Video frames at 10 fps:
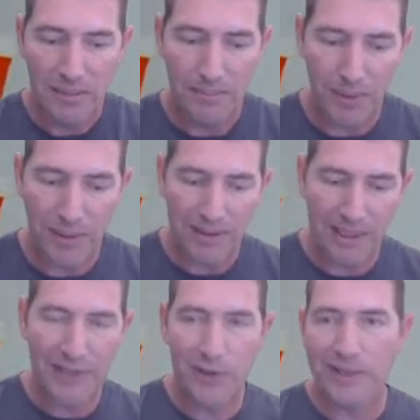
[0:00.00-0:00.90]
But
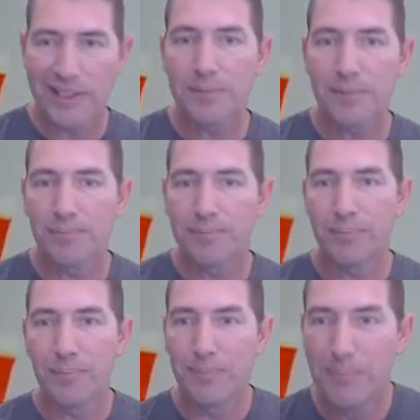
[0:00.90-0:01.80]
I know these
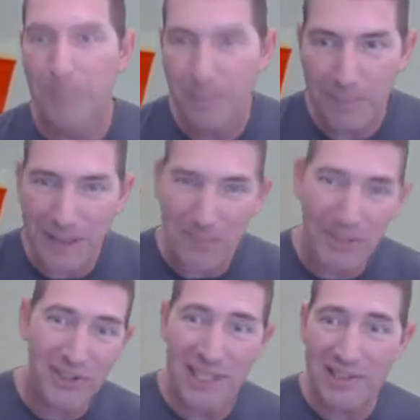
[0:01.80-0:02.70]
got a
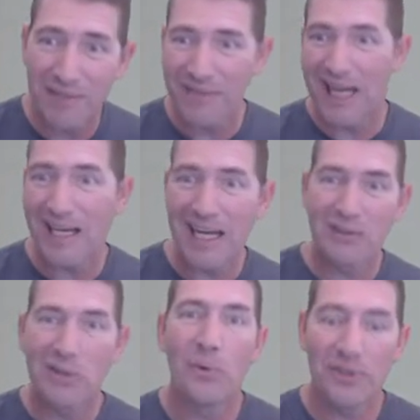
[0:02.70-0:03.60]
better chance of not having
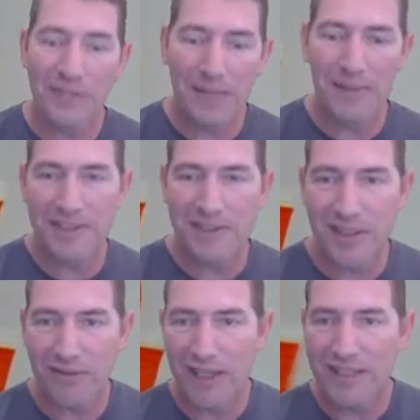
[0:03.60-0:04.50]
corner damage and
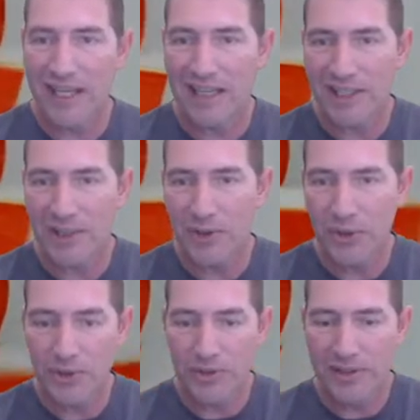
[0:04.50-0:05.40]
stuff like that, like you
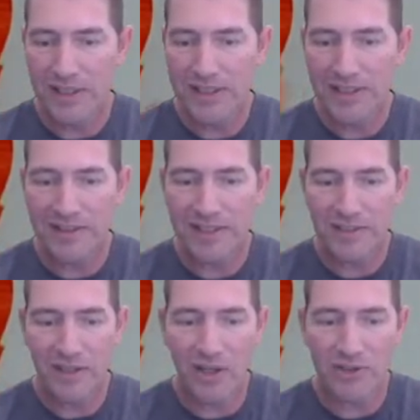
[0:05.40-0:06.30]
do. And these things,
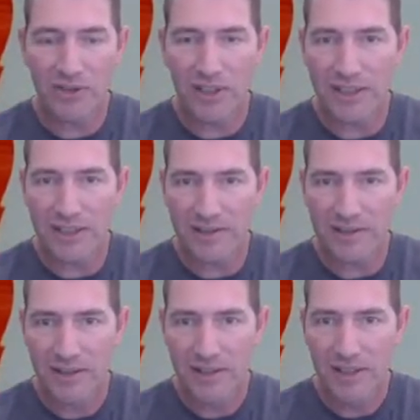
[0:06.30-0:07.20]
also look at these.
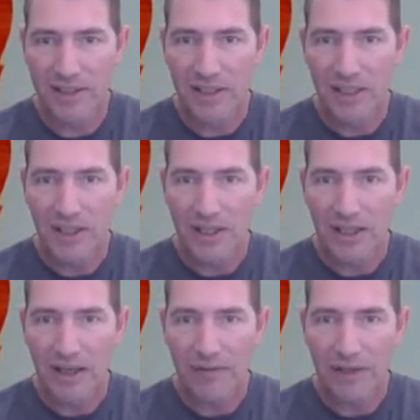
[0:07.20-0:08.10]

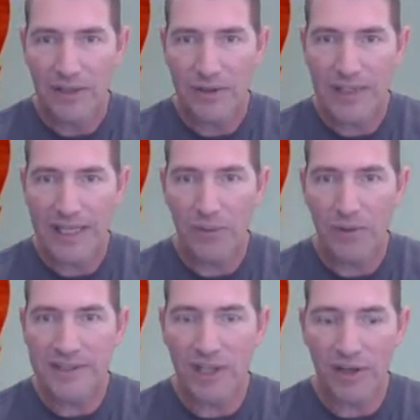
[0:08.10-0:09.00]
You can't
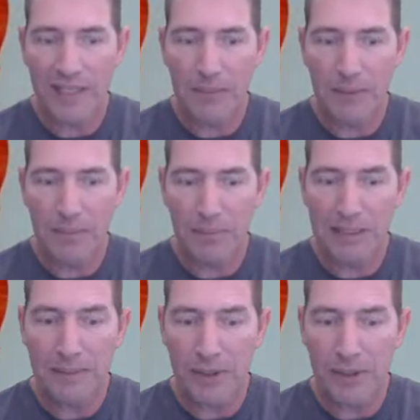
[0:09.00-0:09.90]
really tell on camera, but
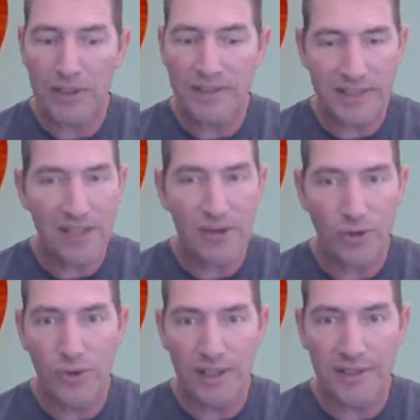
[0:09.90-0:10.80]
believe me, you can see
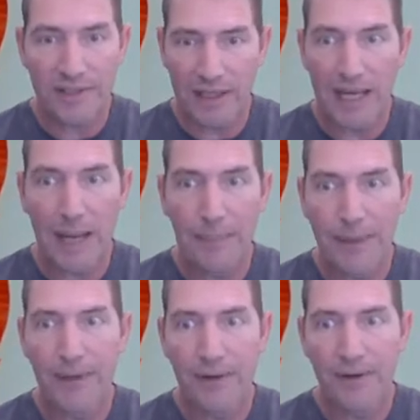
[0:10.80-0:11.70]
through these a lot
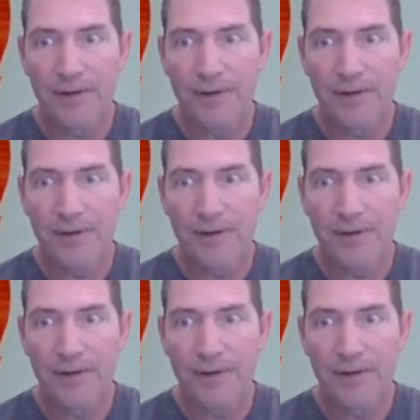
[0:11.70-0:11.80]
better